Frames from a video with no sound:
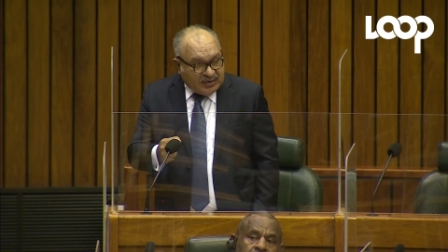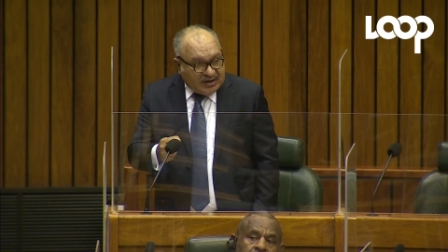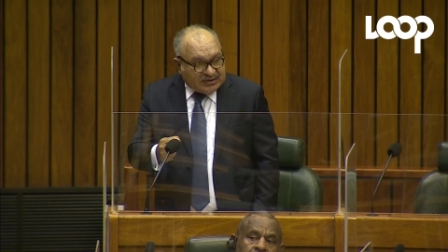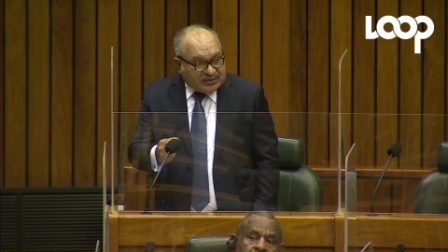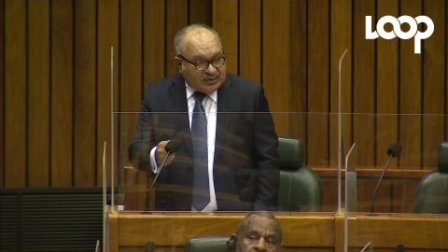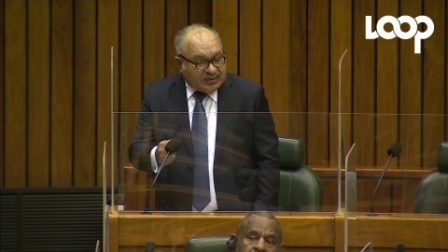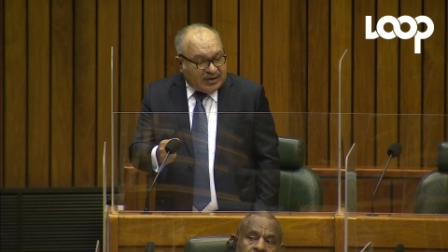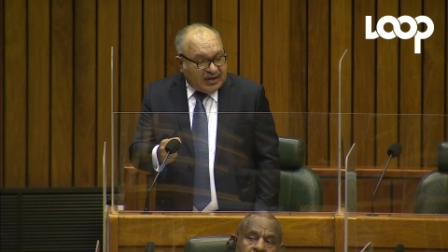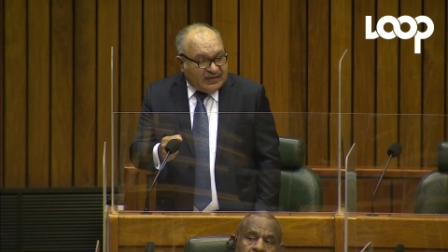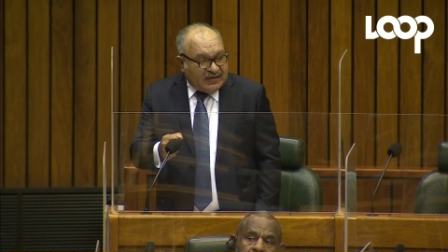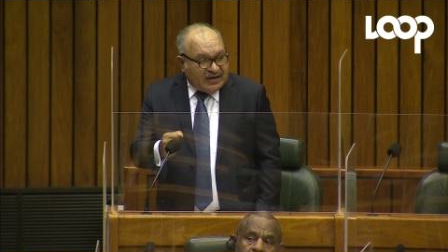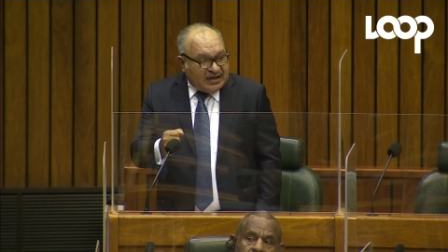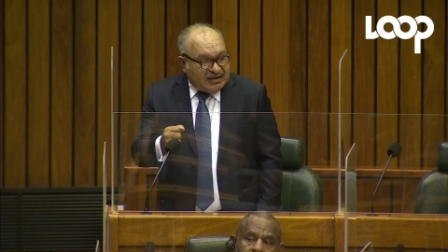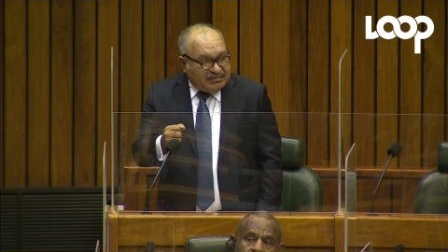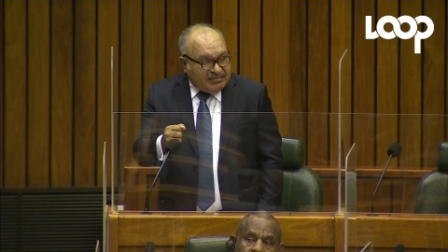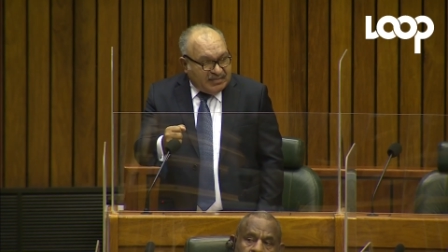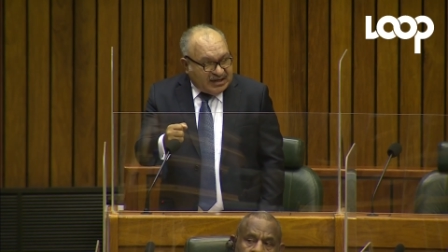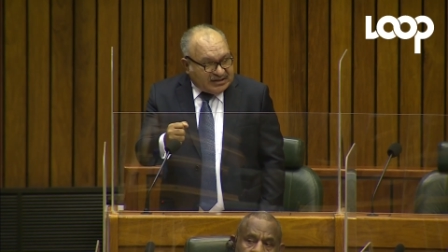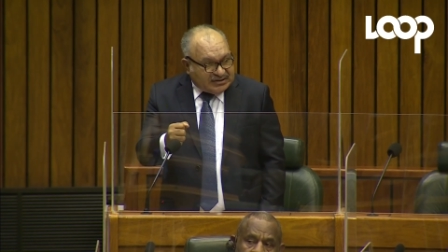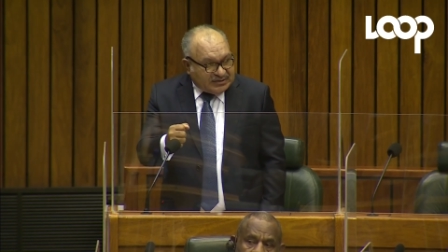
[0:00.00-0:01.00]
together and
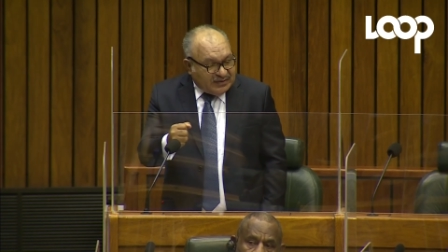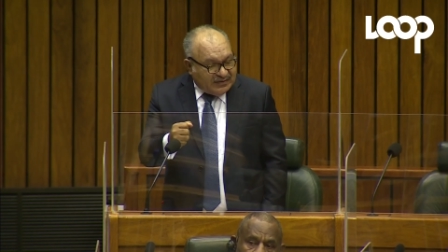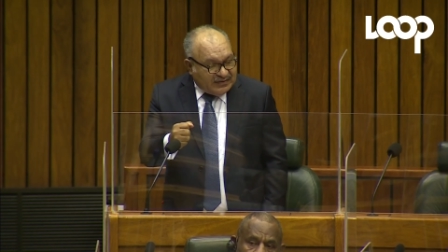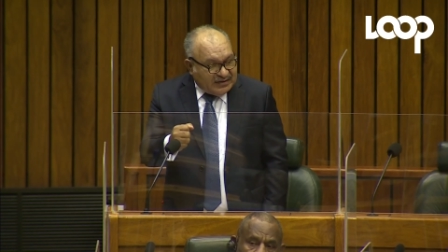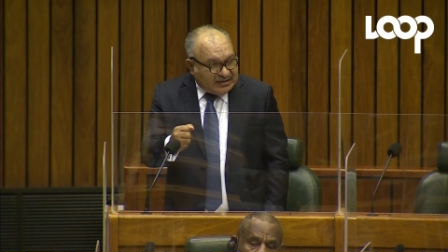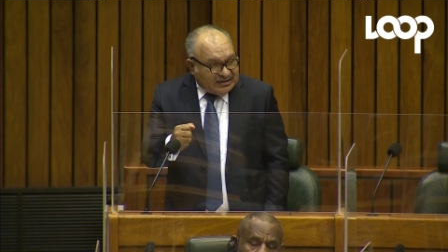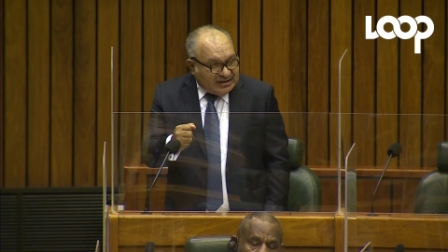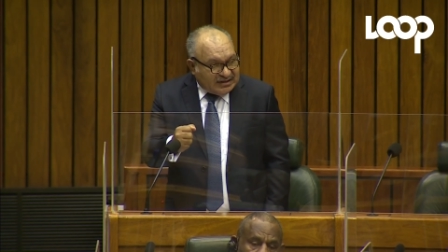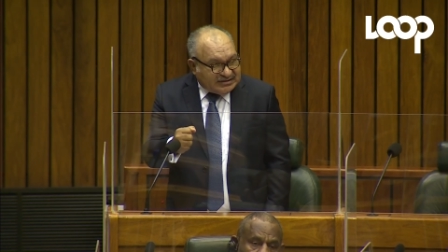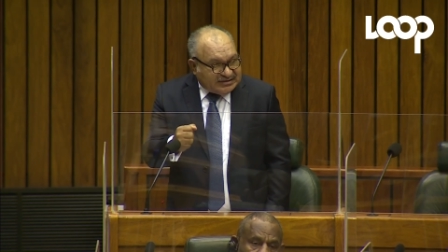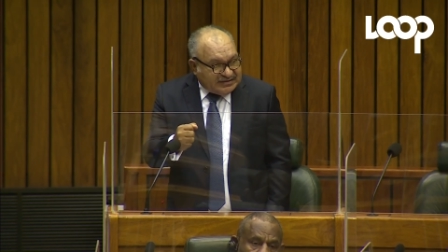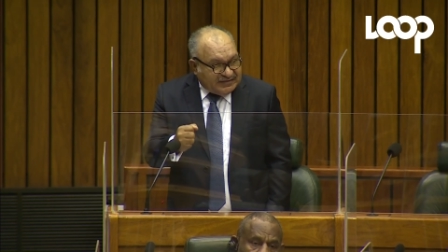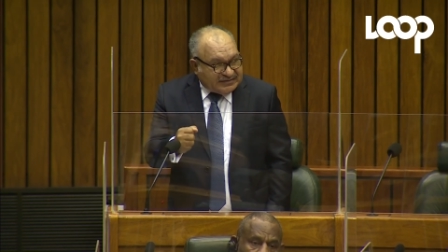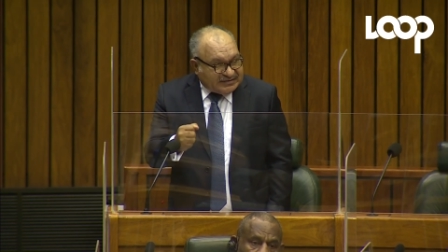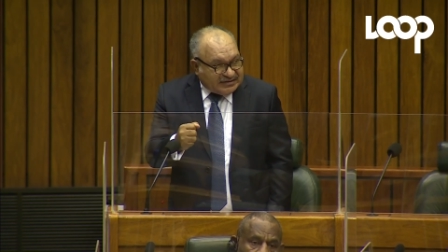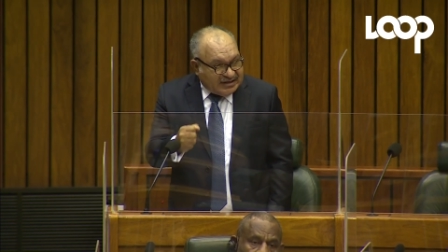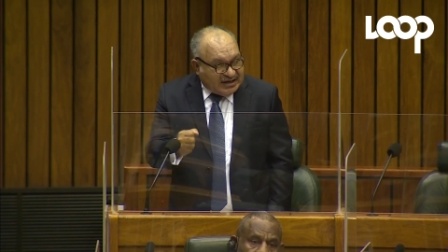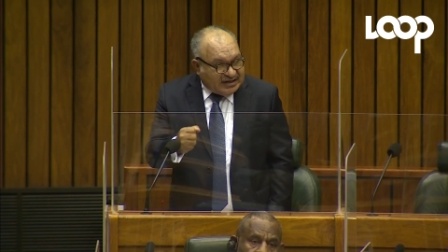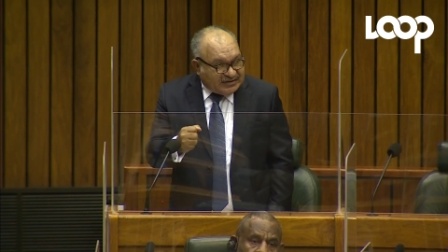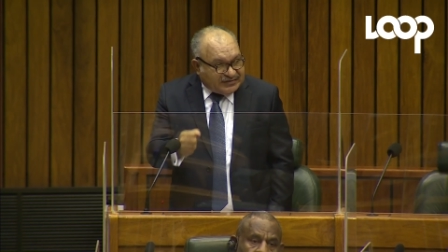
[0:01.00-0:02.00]
make sure that the Chief
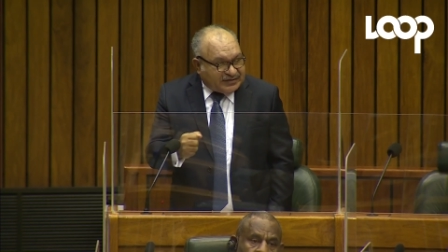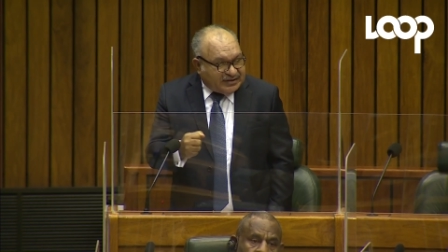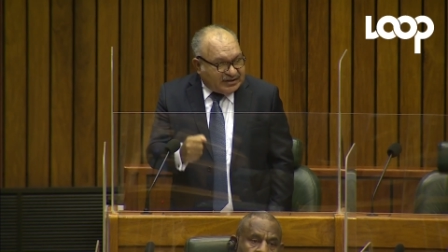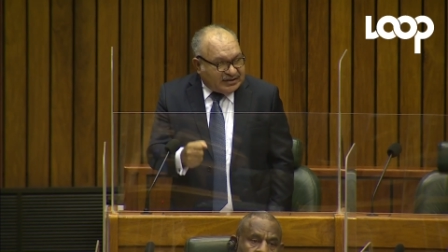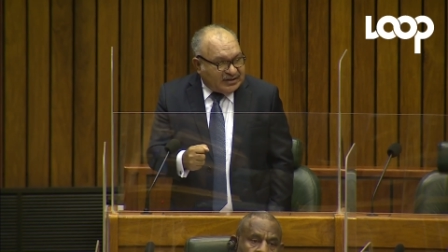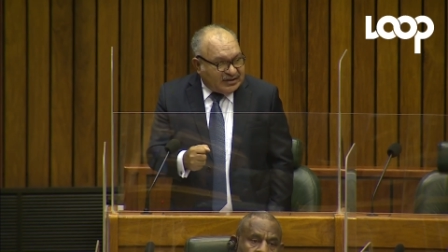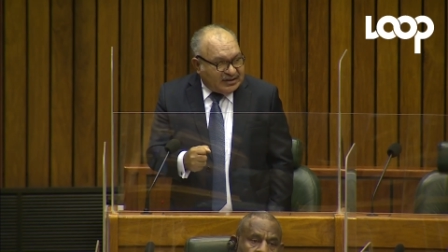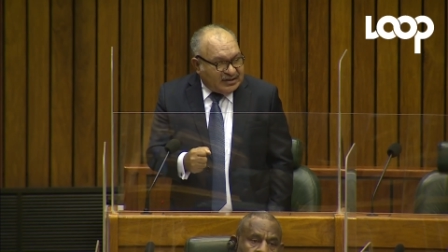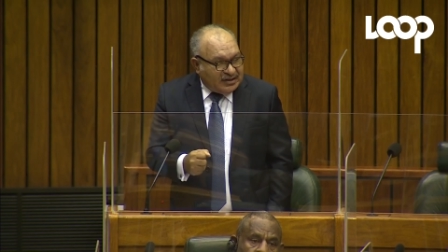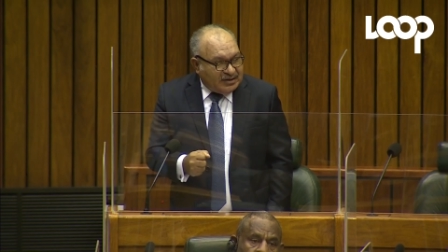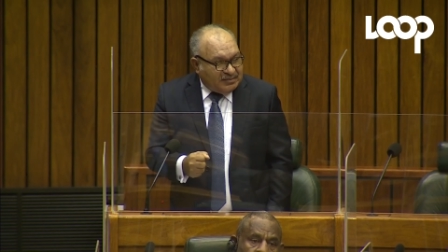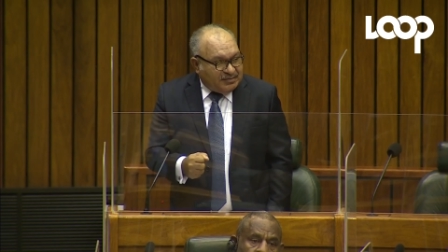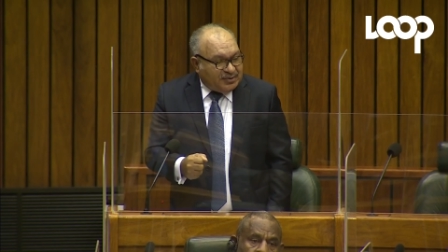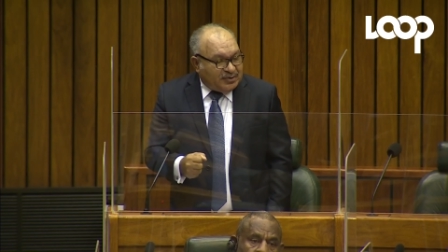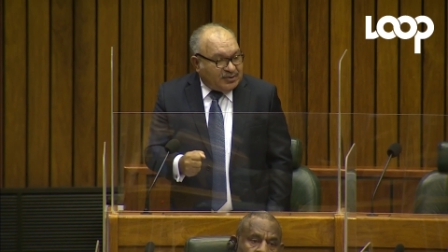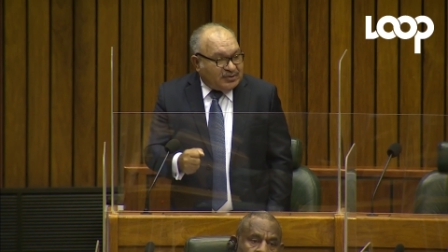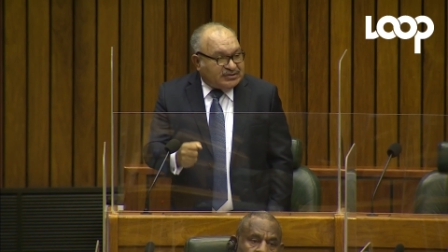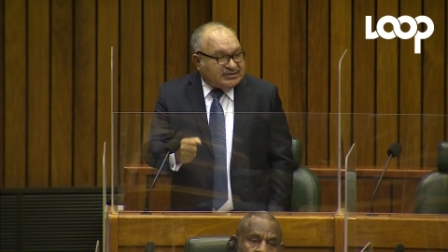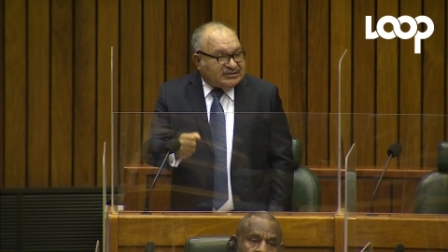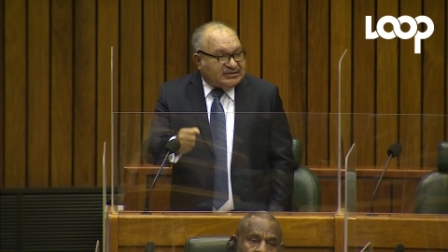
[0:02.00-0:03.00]
Secretary
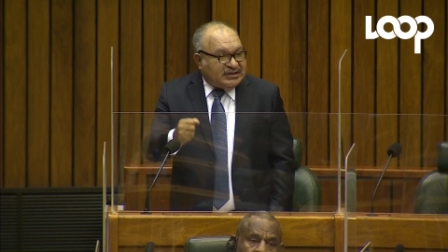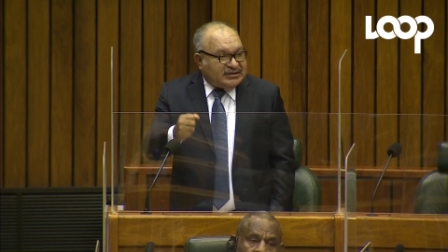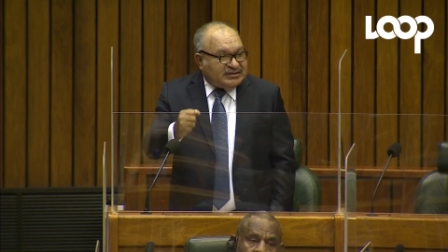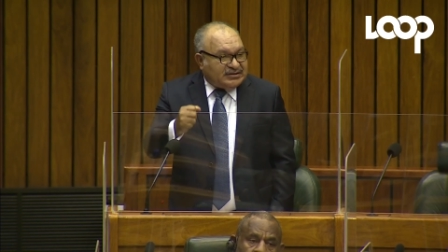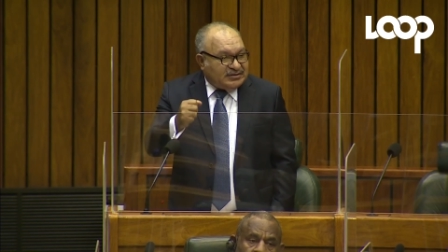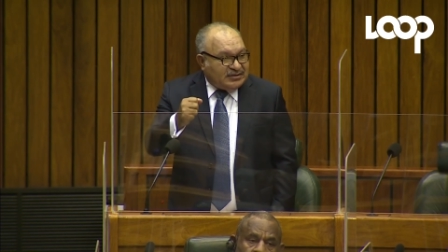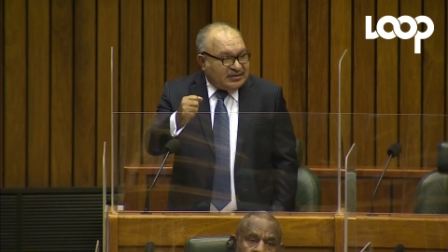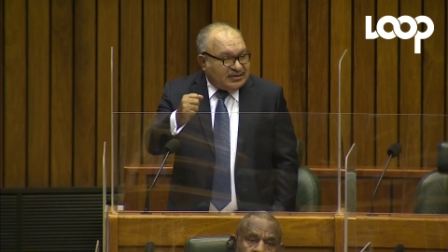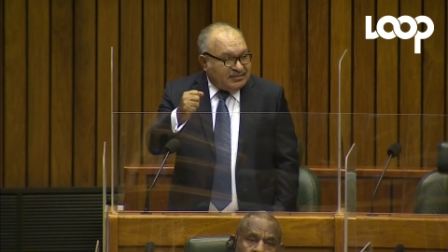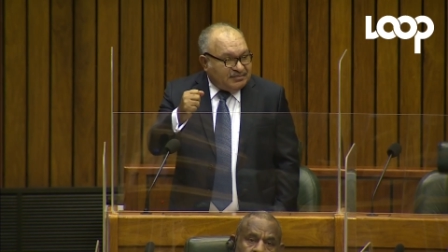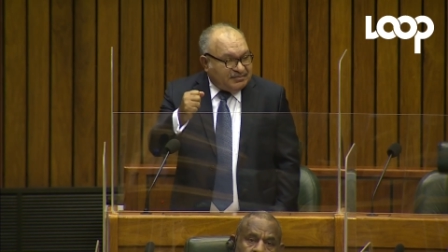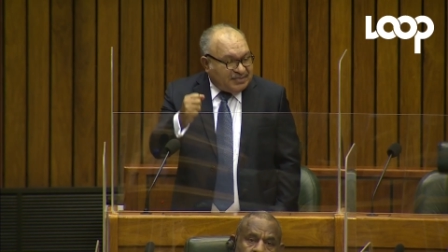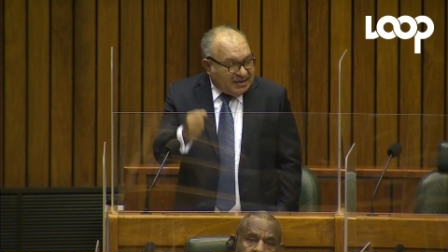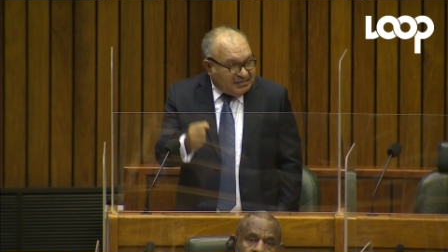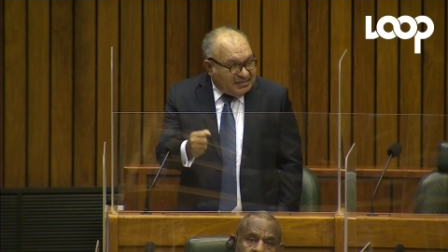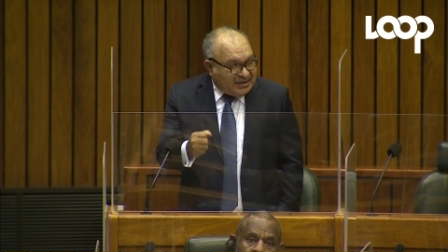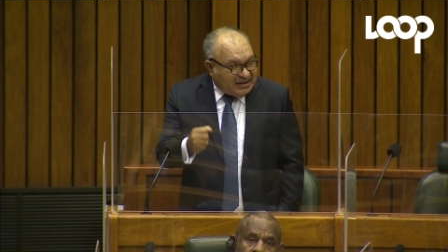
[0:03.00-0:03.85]
pulls the public